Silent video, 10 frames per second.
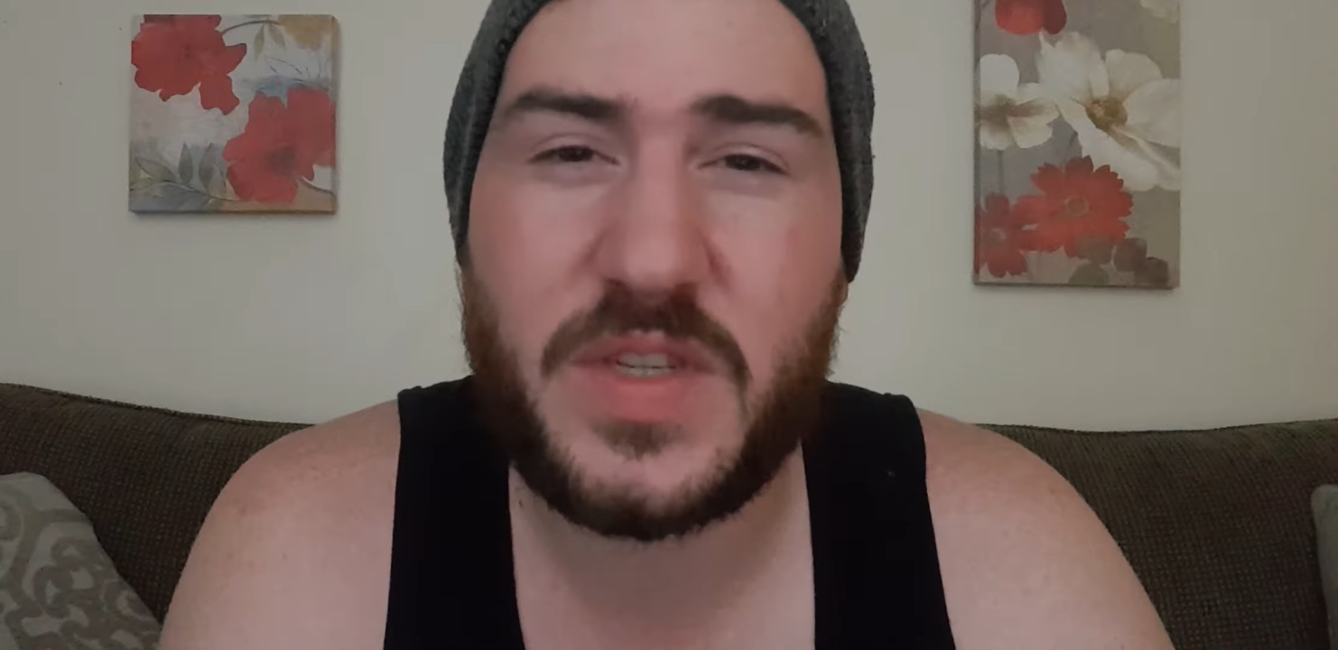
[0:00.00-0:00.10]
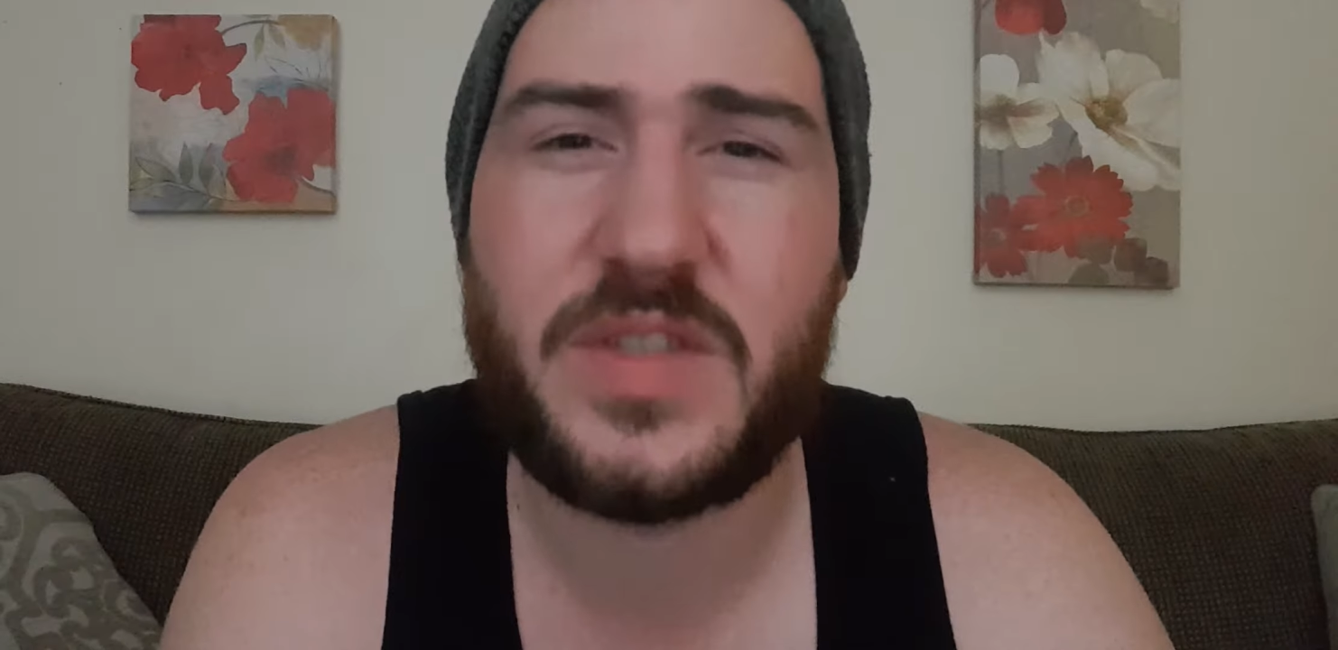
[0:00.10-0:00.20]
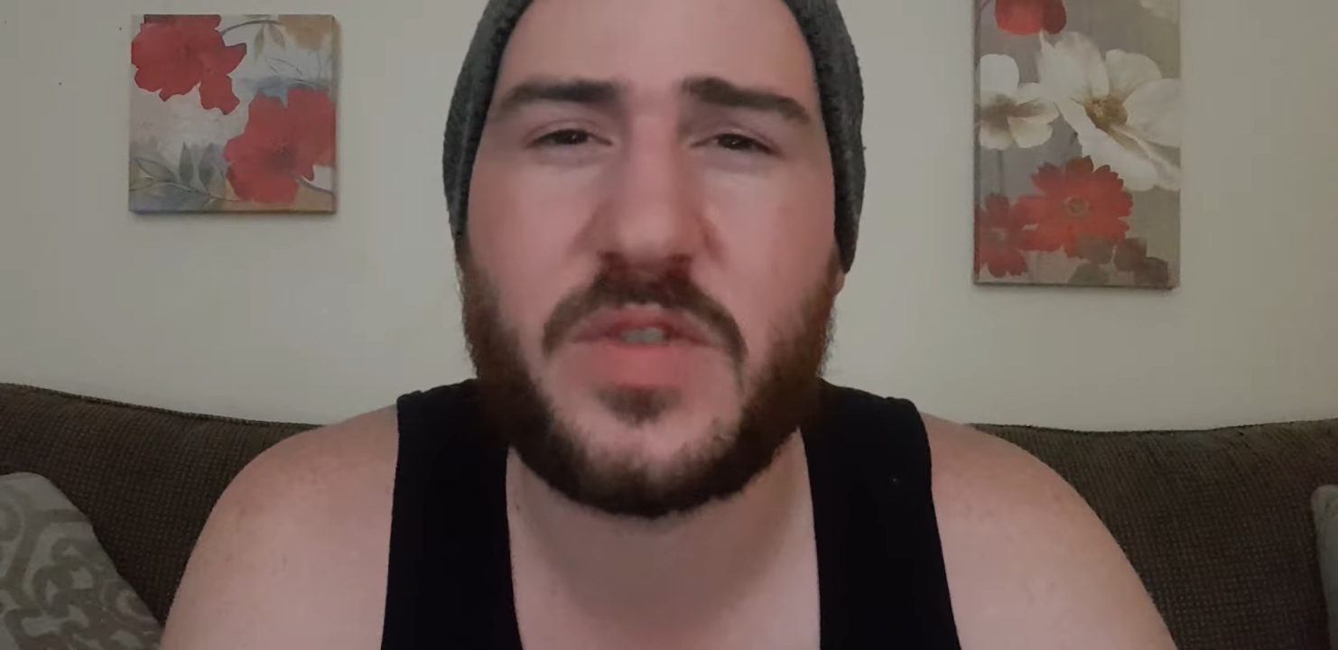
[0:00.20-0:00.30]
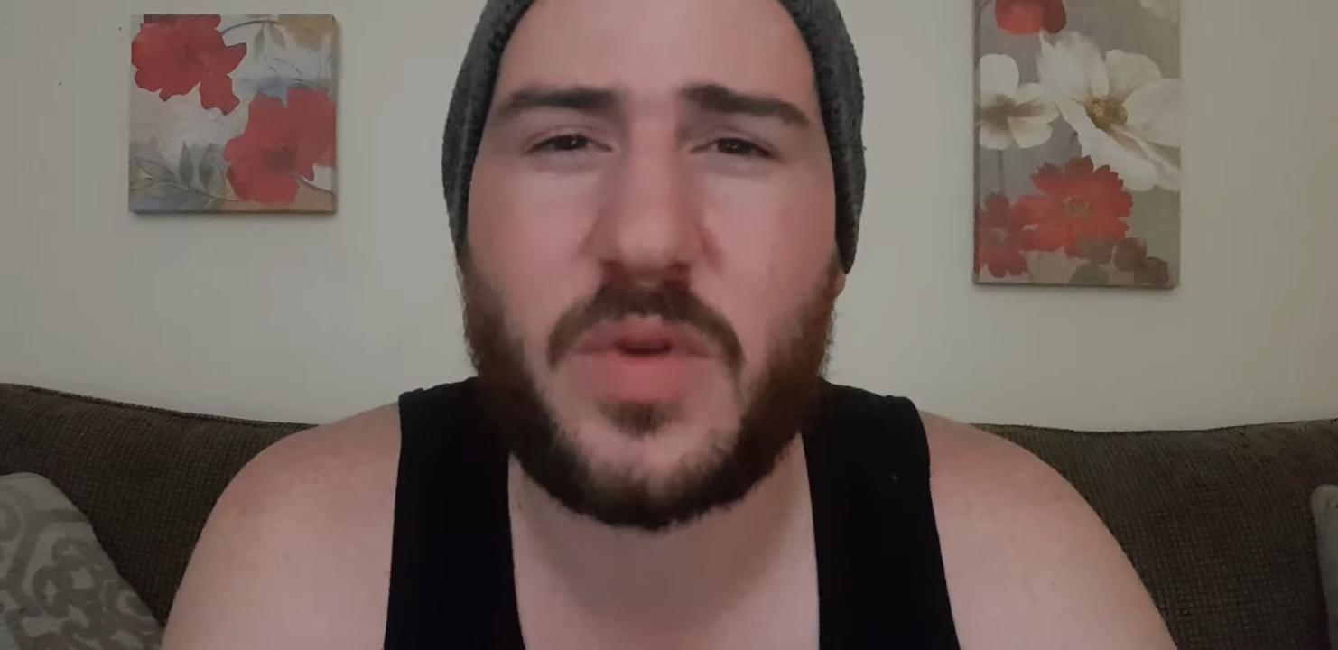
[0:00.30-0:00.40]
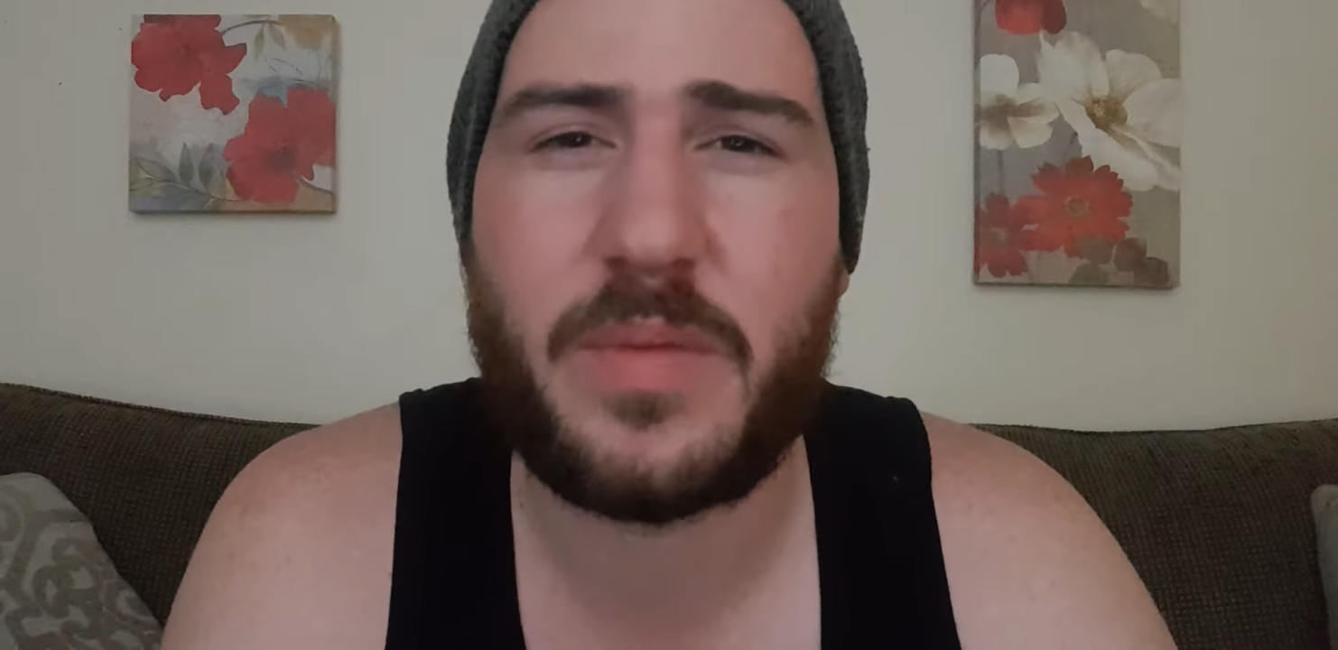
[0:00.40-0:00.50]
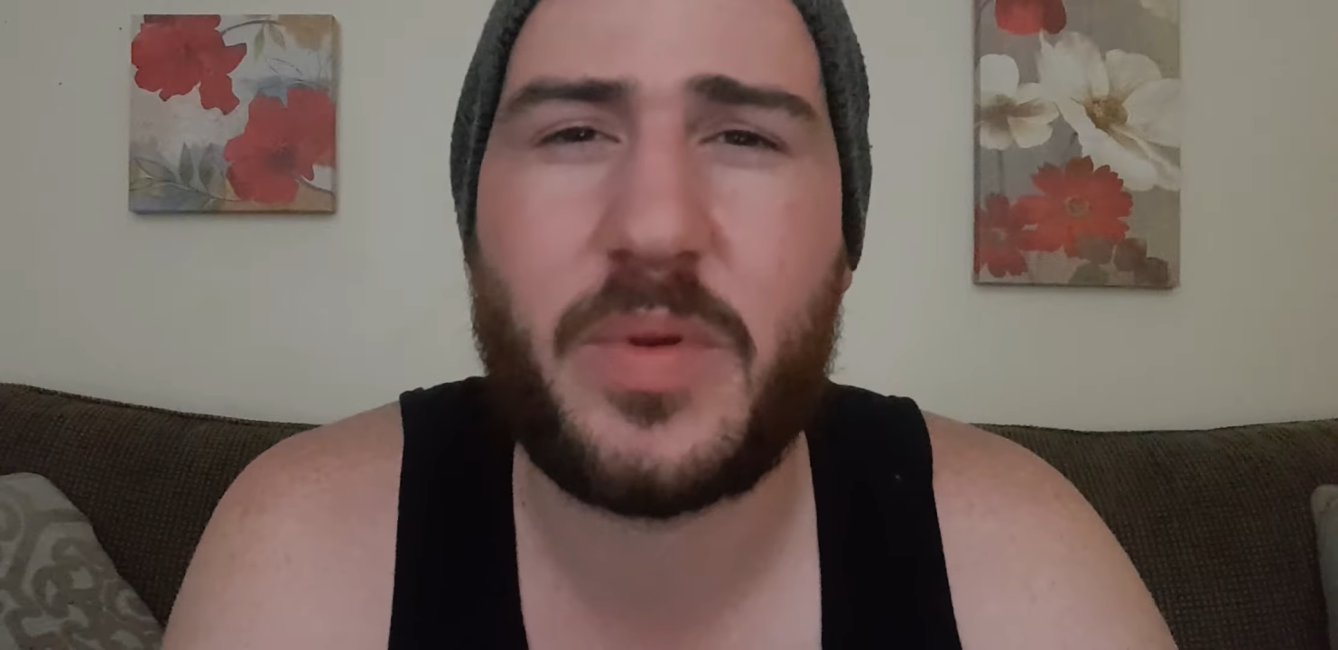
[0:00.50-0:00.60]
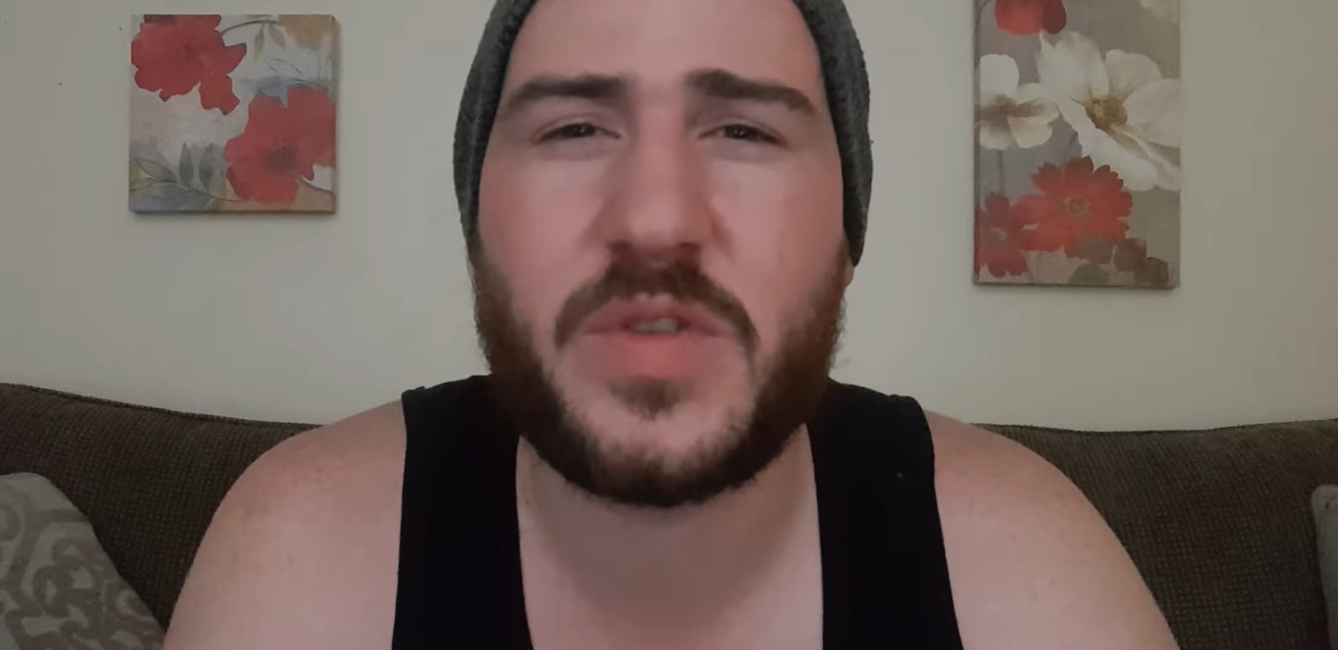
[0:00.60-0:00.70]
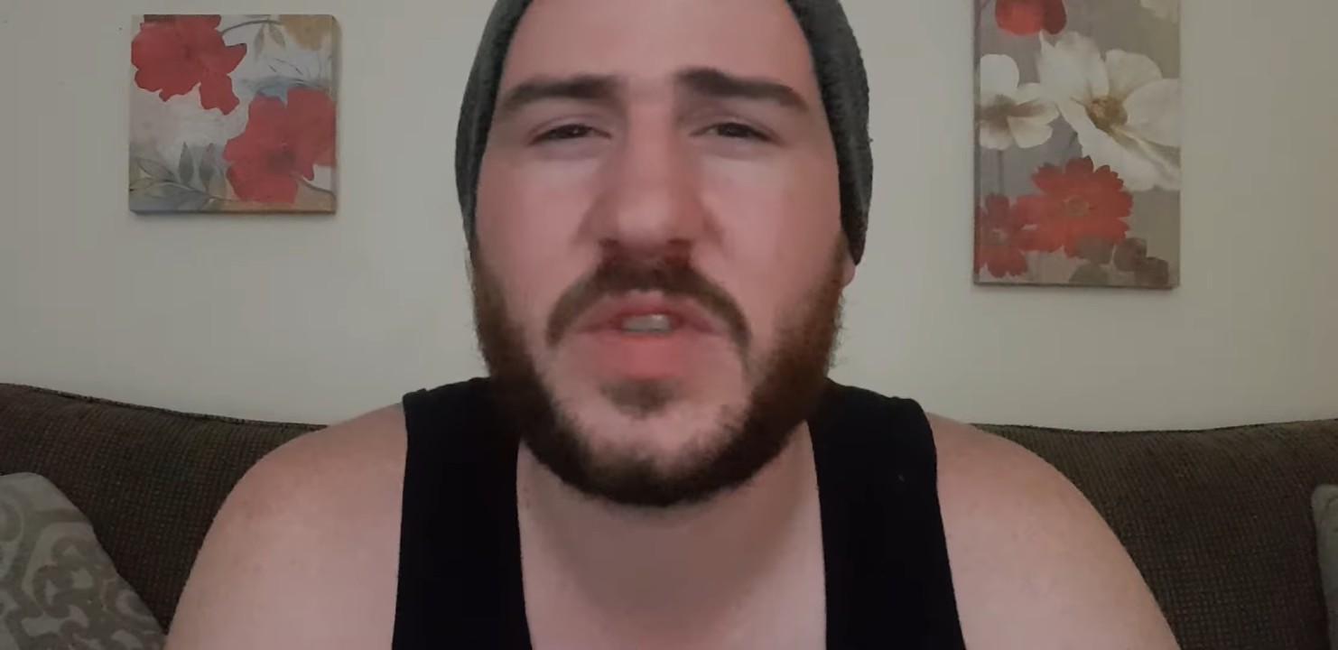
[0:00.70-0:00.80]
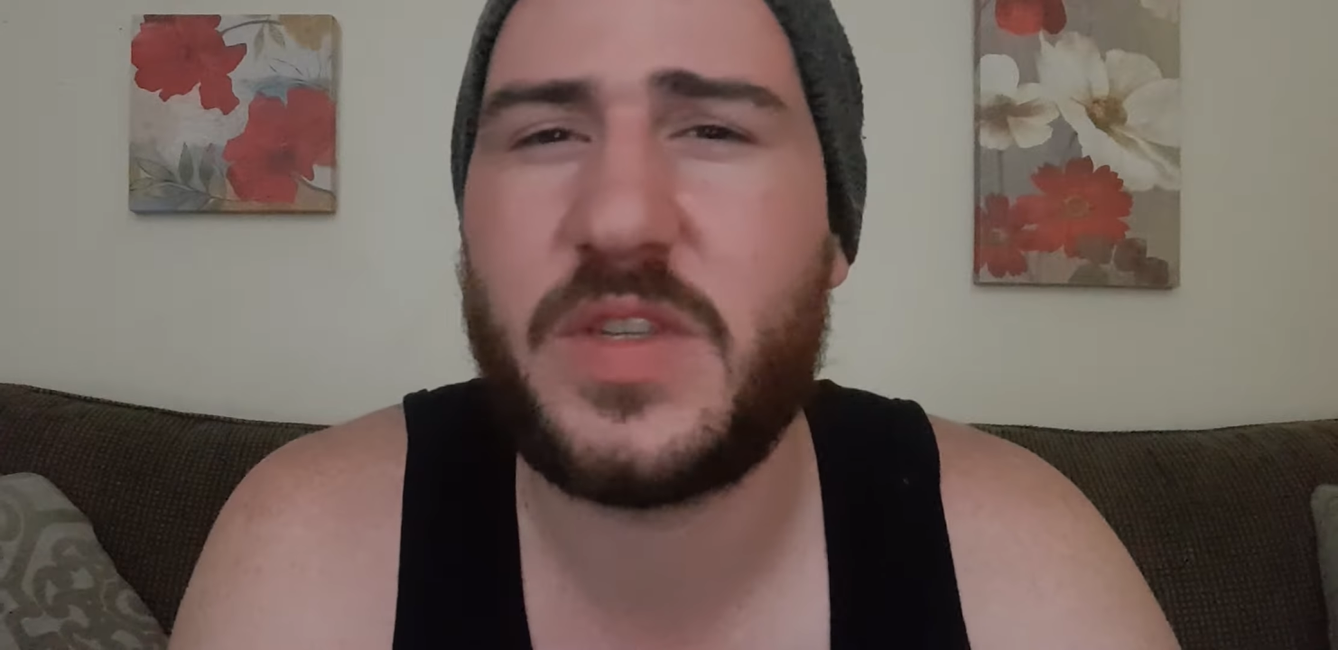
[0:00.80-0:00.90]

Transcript: He's a great person.